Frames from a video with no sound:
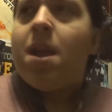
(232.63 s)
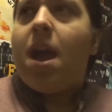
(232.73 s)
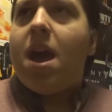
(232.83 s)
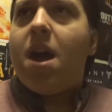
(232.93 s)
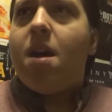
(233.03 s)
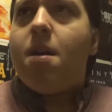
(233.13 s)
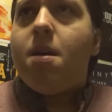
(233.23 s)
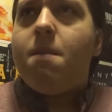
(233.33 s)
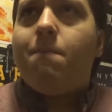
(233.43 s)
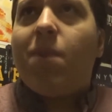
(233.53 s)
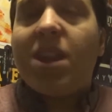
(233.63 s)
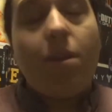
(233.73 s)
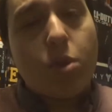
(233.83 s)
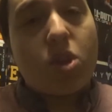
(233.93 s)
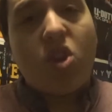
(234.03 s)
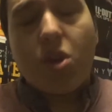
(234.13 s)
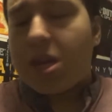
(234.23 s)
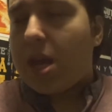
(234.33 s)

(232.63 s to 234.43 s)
But that was good.